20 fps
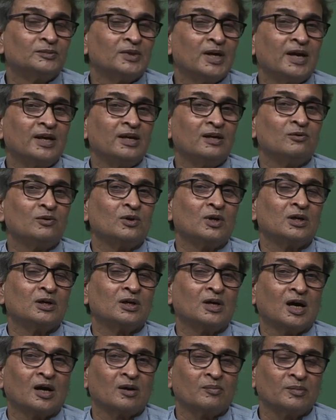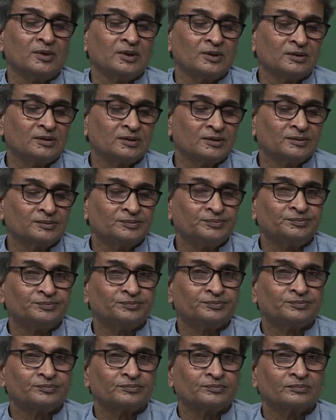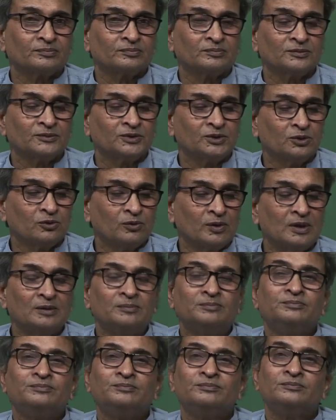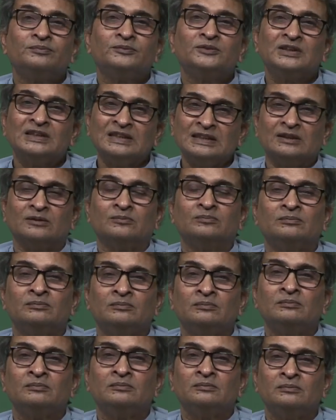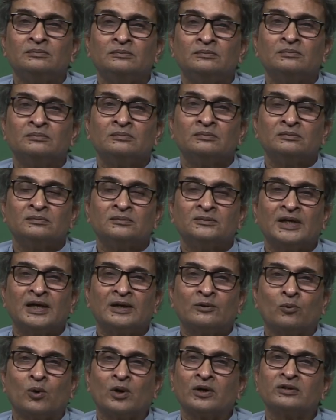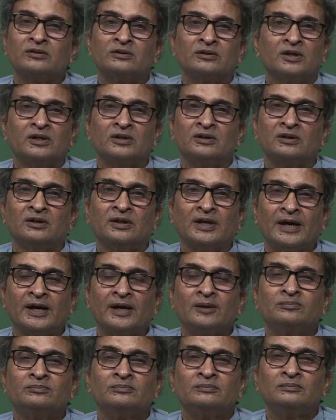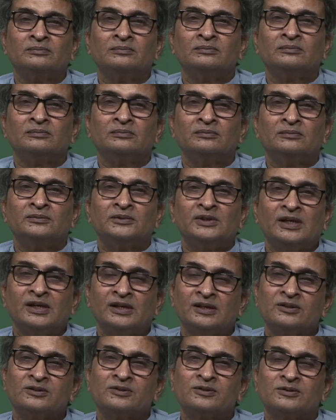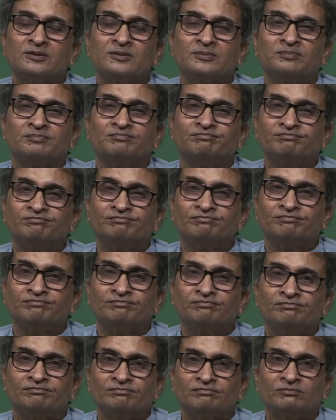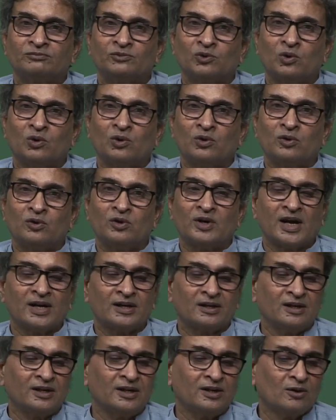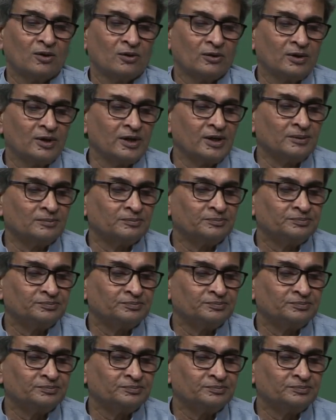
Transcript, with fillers: any woolen garment you will see that what is written there is dry clean only.